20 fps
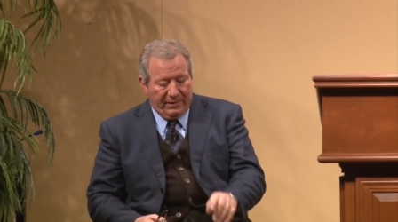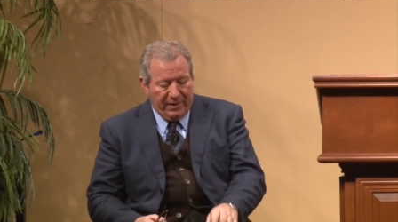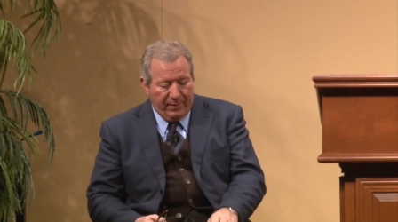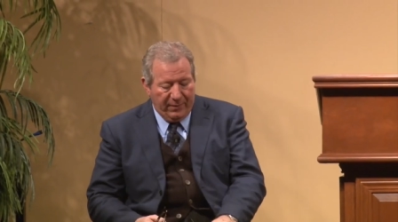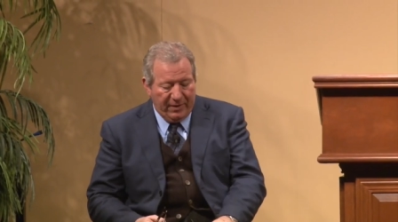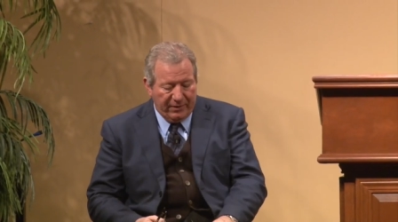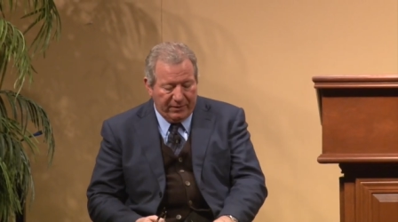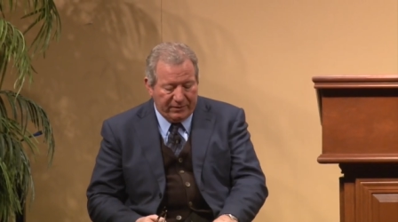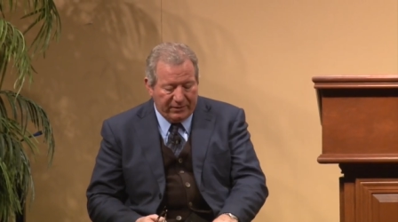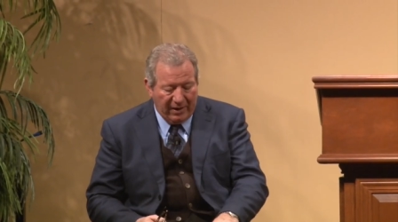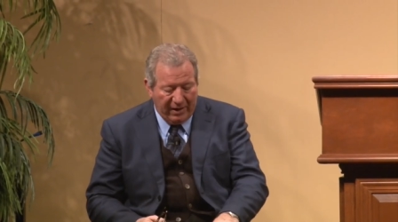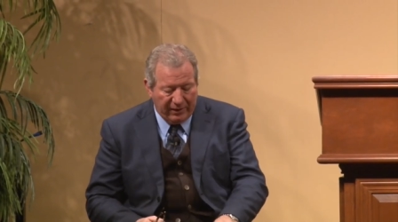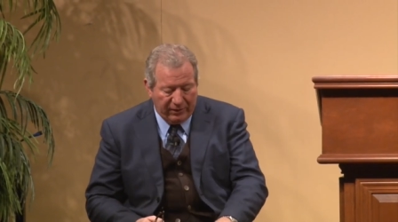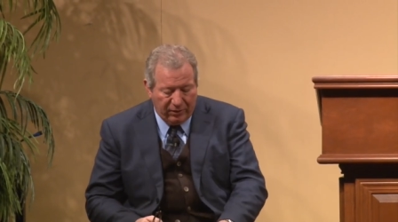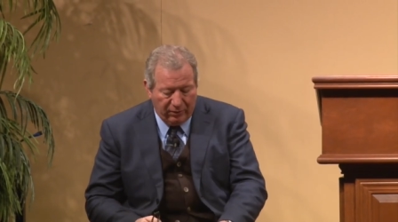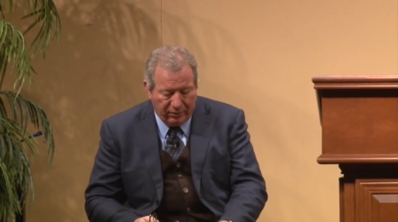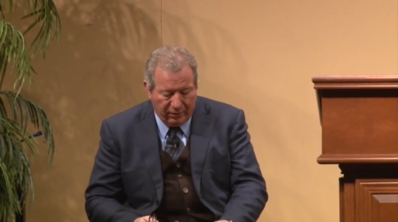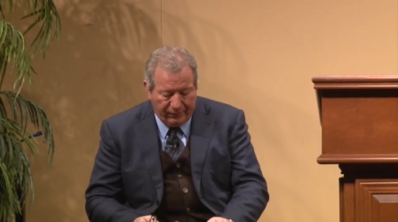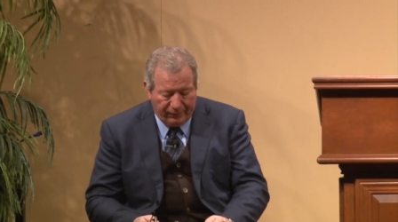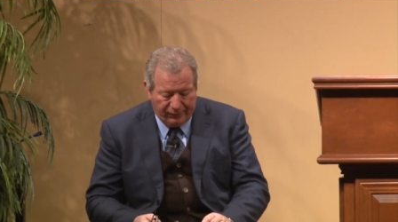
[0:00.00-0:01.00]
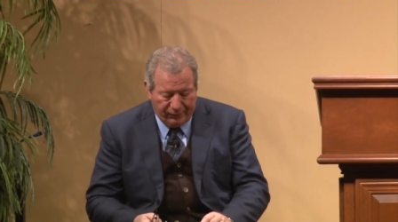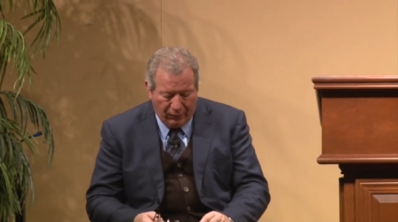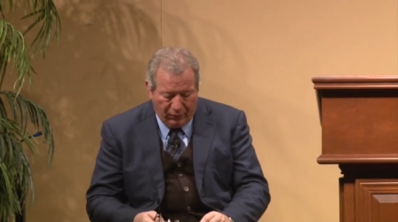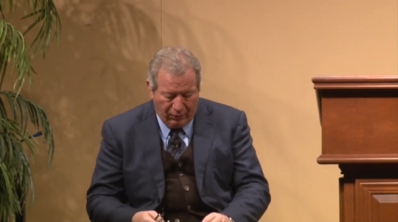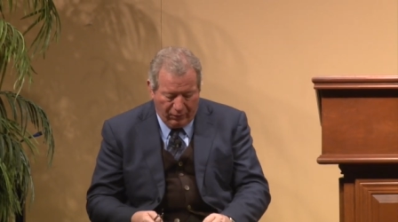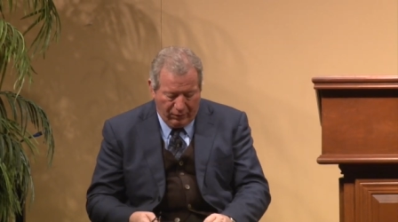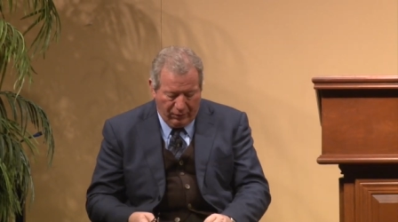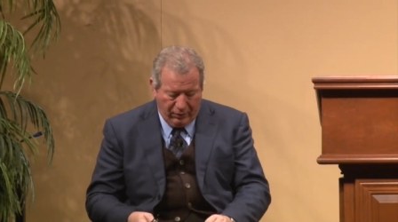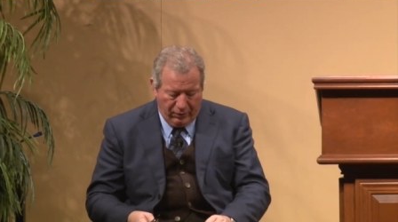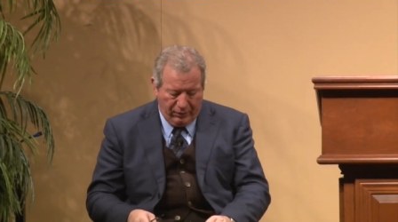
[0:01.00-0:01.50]
let me take you to
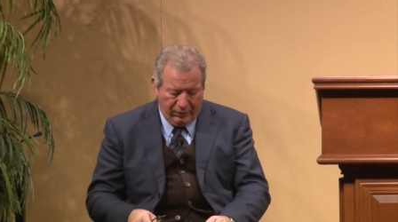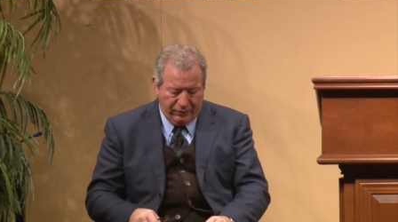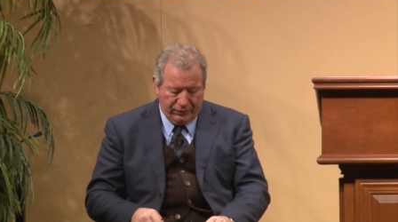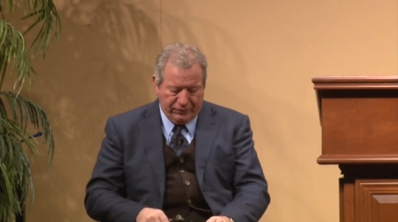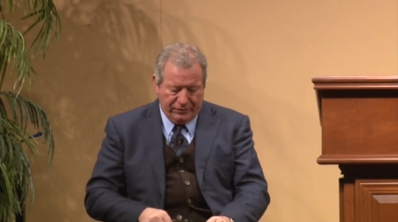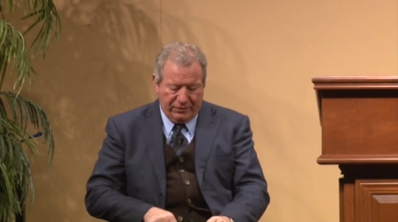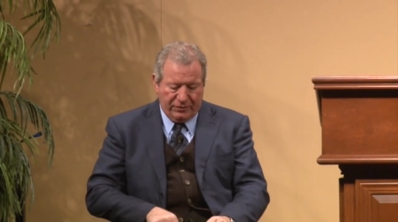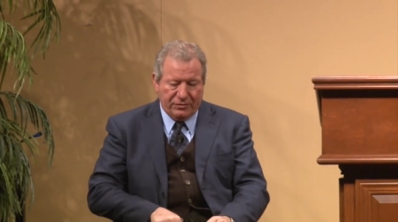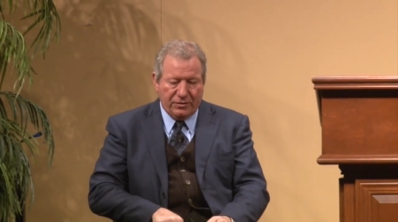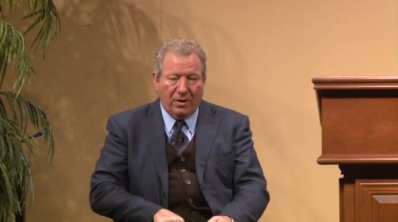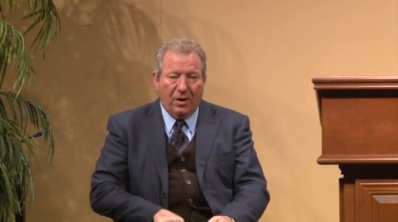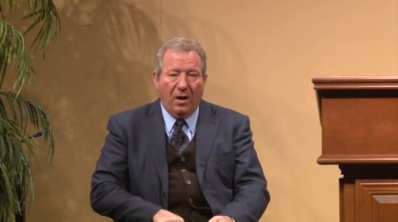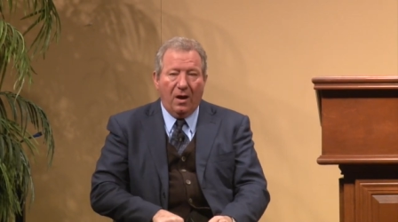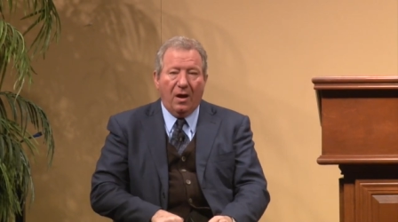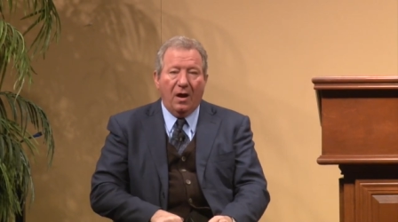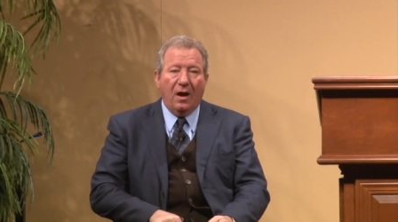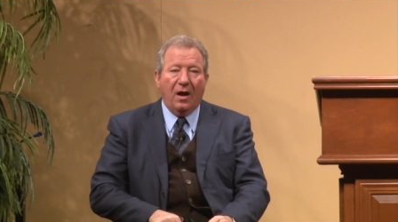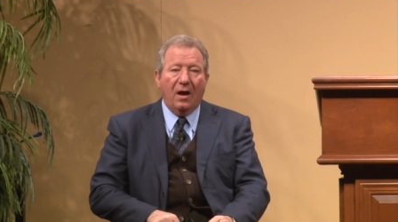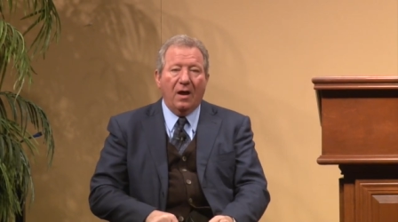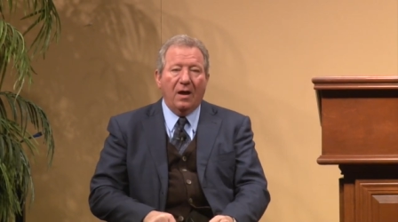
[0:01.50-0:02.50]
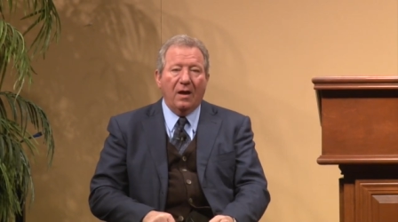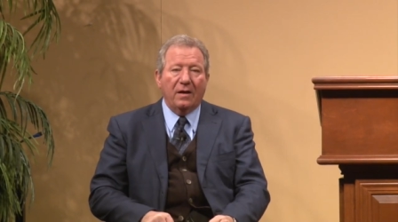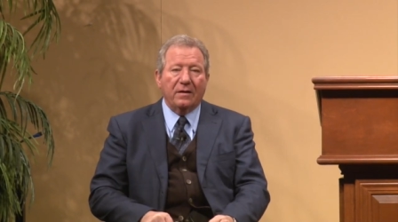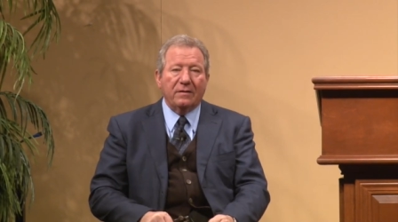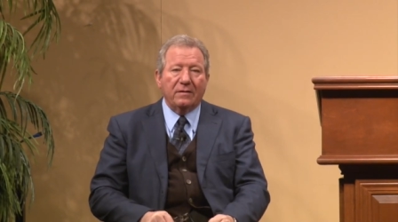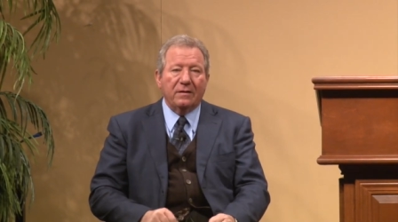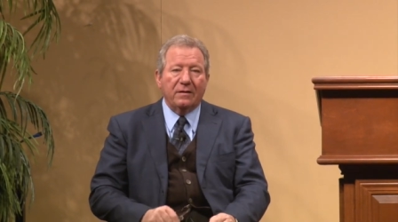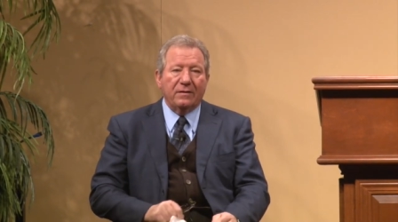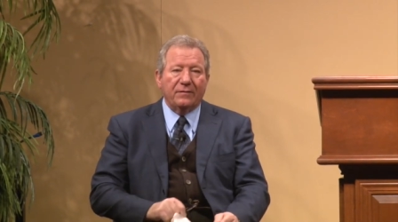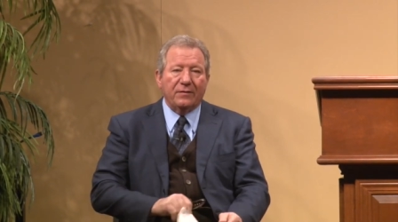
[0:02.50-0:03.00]
First
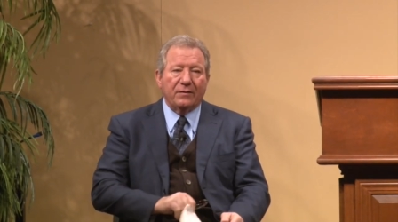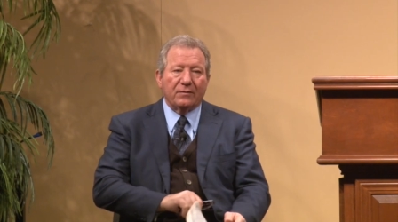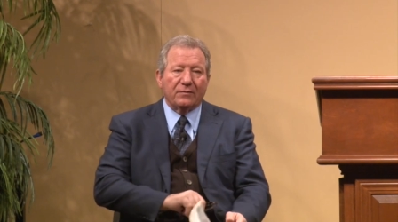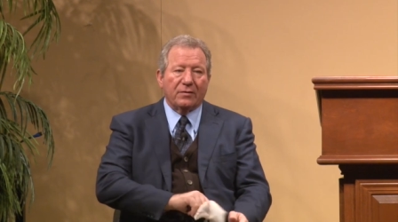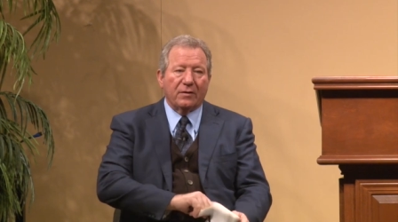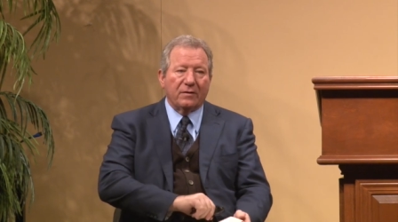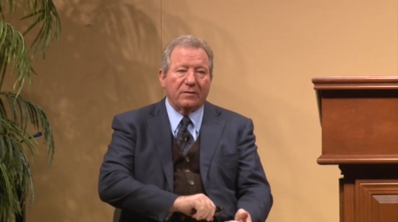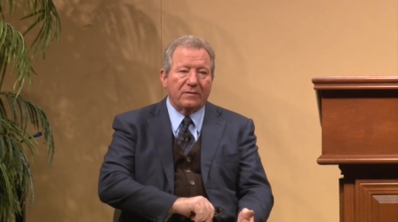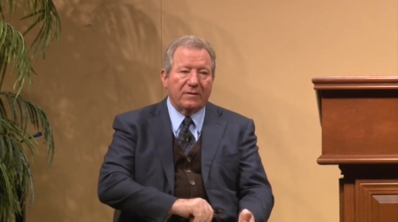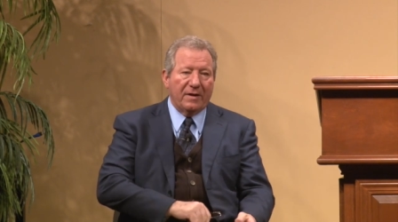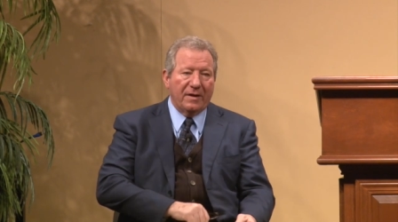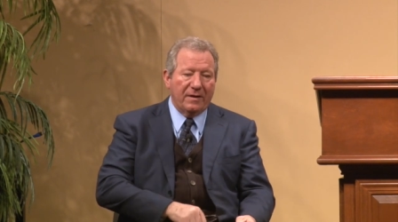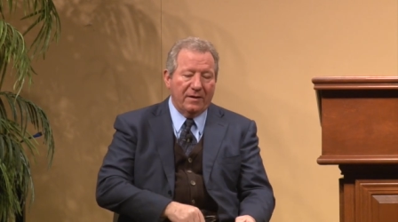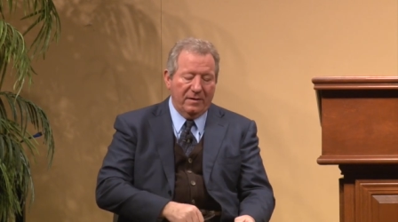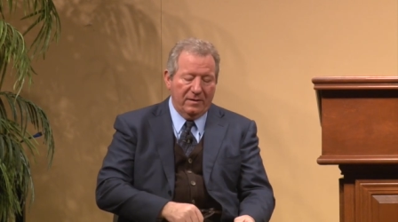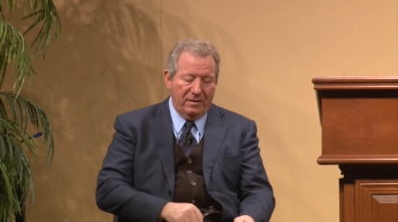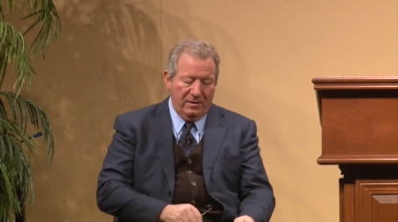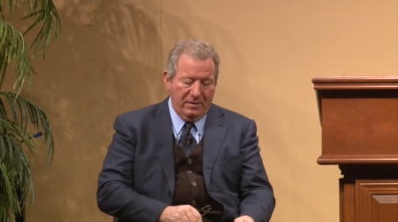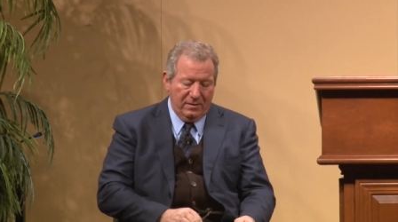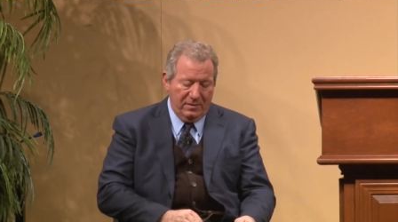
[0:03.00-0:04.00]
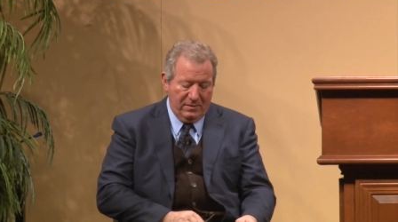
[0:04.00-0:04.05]
John, if you'll turn there.